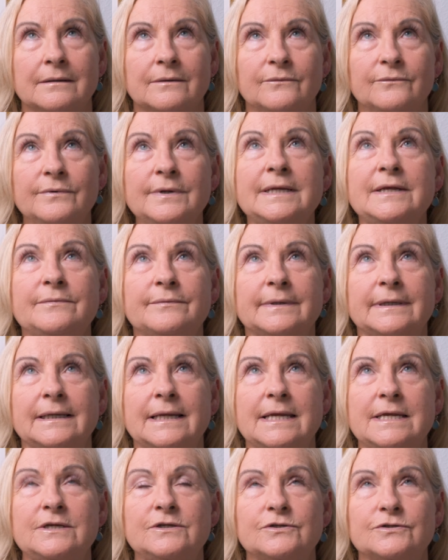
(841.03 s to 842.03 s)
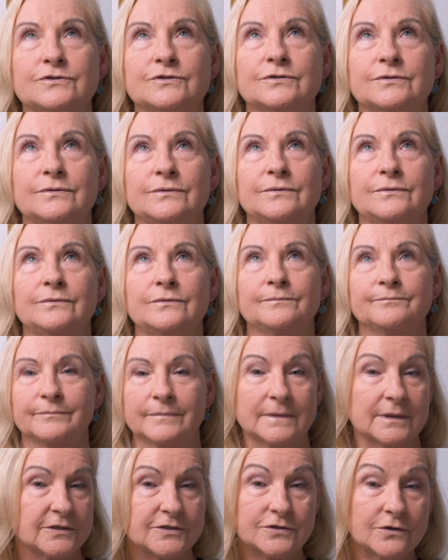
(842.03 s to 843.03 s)
really relate
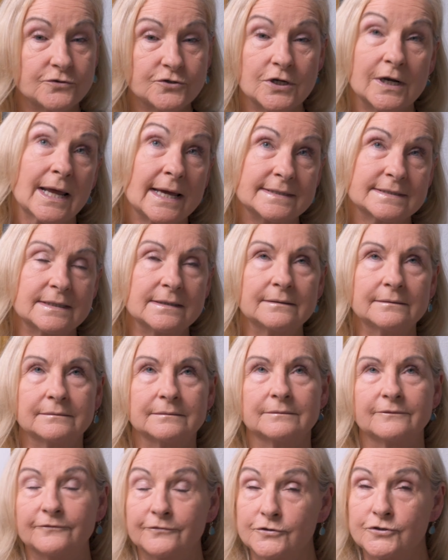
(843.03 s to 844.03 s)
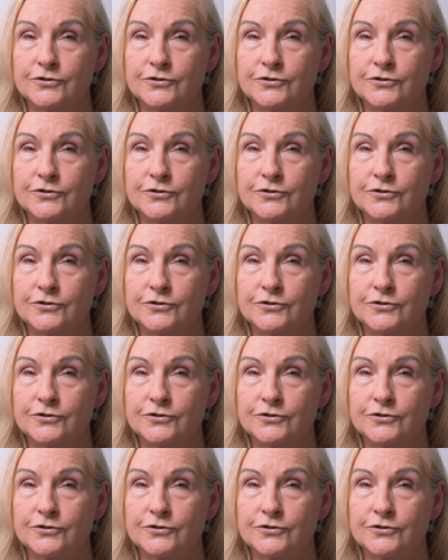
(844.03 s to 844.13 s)
to socializing, for